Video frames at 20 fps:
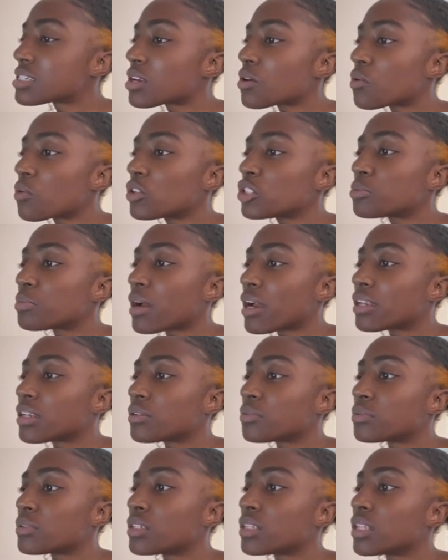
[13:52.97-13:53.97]
out orange, but I
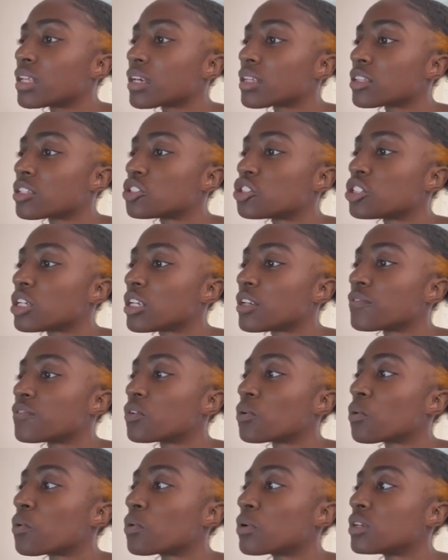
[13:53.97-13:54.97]
didn't really like the shade of the
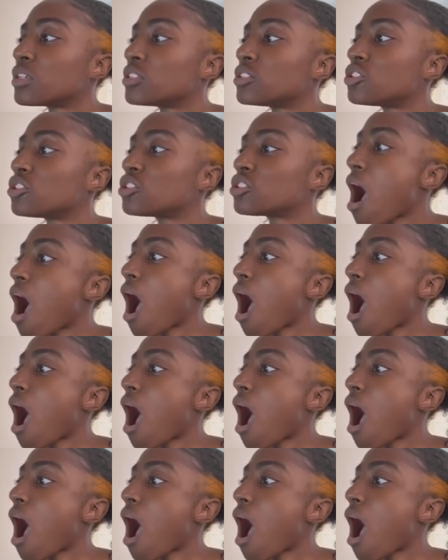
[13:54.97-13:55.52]
orange.